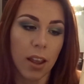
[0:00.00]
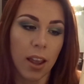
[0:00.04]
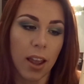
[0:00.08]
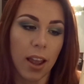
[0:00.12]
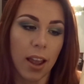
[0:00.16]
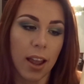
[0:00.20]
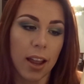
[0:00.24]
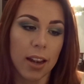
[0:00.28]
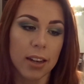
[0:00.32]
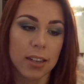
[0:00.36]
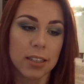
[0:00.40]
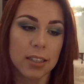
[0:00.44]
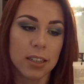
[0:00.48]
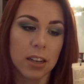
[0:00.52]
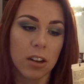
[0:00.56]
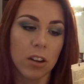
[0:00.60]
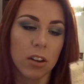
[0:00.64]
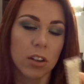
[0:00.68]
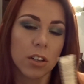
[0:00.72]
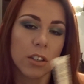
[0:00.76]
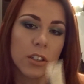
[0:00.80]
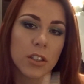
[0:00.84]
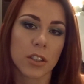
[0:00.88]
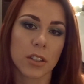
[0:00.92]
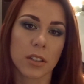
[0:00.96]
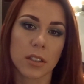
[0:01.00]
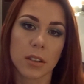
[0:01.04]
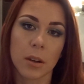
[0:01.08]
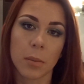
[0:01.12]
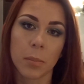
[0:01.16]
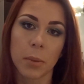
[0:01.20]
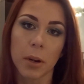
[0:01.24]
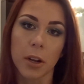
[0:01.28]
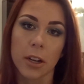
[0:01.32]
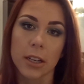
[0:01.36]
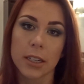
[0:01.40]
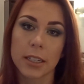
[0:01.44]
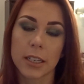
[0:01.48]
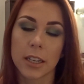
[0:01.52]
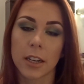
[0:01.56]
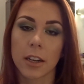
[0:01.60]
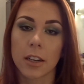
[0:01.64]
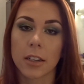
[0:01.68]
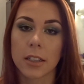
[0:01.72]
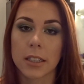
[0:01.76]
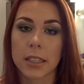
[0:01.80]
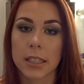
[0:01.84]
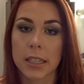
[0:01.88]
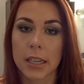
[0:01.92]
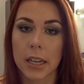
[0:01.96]
and I just applied it
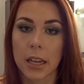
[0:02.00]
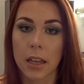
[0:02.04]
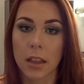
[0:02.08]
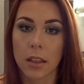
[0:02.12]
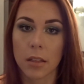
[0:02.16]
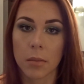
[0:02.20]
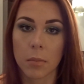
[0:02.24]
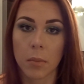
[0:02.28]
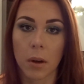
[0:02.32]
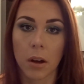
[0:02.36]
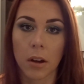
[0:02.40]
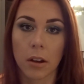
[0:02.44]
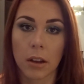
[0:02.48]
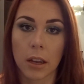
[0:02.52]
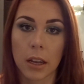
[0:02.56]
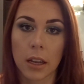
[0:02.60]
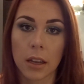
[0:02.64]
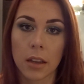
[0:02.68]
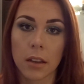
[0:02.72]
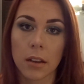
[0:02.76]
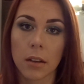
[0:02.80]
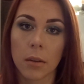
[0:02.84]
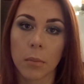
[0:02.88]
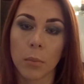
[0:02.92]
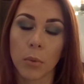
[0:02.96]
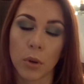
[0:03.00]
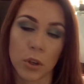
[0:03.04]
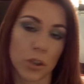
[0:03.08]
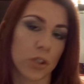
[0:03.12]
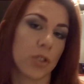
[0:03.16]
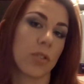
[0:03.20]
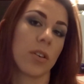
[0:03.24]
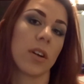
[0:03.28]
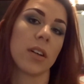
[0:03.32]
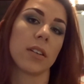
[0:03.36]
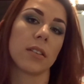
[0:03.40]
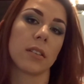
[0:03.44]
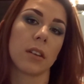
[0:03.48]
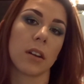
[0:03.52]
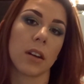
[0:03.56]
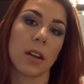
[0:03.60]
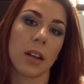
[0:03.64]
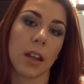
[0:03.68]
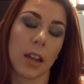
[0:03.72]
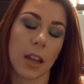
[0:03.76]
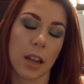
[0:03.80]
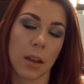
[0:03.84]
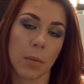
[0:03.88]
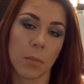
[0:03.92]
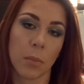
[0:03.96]
underneath my
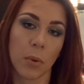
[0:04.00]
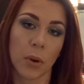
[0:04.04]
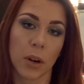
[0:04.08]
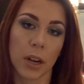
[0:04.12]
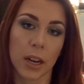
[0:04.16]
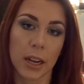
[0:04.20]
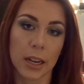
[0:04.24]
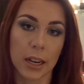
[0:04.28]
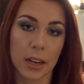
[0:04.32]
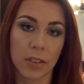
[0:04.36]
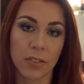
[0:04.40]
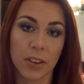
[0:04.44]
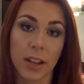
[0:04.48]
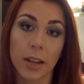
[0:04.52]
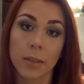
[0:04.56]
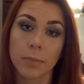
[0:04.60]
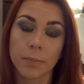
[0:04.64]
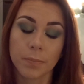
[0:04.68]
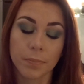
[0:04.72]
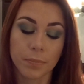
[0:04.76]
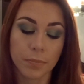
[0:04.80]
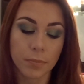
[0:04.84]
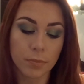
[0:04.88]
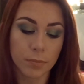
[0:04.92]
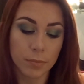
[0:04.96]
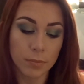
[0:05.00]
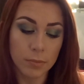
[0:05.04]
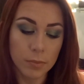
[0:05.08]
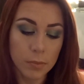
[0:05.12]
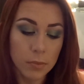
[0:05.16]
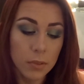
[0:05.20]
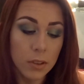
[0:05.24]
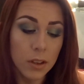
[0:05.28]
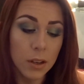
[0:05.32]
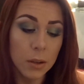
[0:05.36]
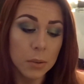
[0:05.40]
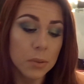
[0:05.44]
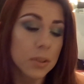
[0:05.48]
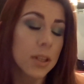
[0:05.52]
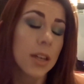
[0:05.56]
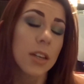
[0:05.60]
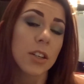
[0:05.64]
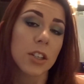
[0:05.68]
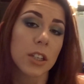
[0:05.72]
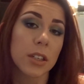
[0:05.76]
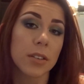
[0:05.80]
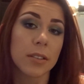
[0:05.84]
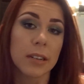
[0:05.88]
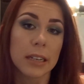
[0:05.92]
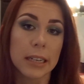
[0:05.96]
moisturiser morning and evening. It was
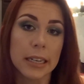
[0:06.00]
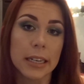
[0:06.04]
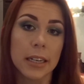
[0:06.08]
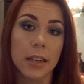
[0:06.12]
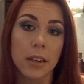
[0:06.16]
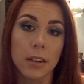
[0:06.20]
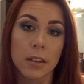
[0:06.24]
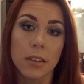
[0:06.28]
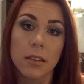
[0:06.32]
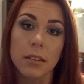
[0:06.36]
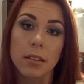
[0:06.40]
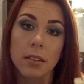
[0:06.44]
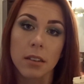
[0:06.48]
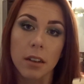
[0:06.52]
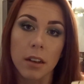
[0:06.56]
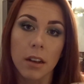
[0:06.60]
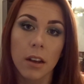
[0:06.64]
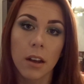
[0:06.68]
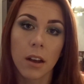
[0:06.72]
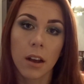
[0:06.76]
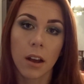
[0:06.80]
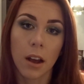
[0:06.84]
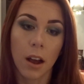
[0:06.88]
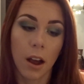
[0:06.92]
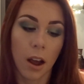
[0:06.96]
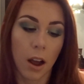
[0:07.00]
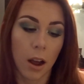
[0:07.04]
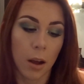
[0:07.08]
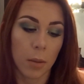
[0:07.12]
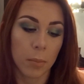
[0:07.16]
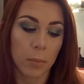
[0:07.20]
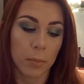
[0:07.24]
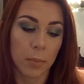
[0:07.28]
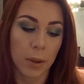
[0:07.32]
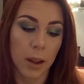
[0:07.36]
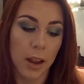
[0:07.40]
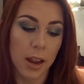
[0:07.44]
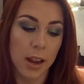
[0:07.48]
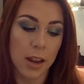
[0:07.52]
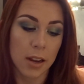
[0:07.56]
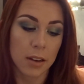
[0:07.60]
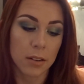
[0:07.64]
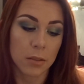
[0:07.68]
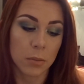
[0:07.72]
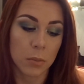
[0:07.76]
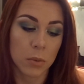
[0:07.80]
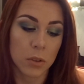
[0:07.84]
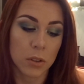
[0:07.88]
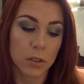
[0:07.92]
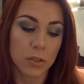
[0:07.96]
actually really nice.
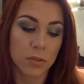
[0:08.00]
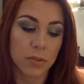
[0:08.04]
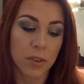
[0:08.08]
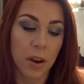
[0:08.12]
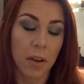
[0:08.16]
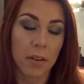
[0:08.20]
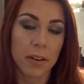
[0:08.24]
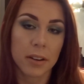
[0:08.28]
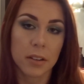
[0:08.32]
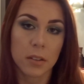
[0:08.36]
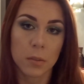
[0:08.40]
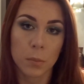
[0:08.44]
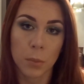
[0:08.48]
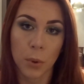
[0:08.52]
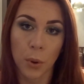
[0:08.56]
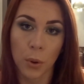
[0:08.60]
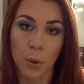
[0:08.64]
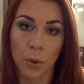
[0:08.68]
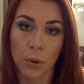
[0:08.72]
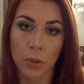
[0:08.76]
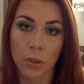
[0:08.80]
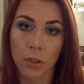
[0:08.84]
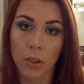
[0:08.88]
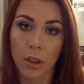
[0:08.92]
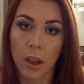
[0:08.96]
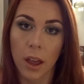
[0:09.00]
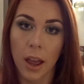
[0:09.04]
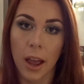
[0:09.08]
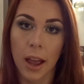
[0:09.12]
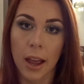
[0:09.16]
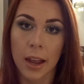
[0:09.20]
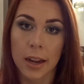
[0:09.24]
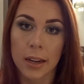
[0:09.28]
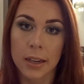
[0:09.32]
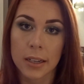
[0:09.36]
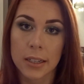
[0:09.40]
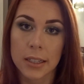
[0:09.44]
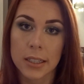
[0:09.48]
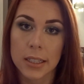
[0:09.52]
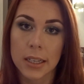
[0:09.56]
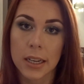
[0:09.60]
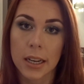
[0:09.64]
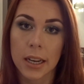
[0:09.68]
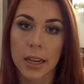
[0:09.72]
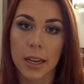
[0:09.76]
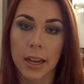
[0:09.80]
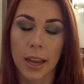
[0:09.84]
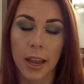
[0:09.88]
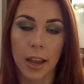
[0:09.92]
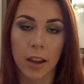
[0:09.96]
It was very smooth and
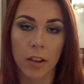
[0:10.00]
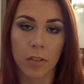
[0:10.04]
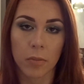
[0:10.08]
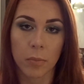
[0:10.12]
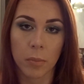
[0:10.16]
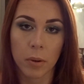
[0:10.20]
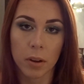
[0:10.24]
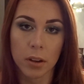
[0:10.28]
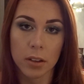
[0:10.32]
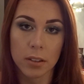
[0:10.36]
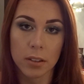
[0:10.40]
it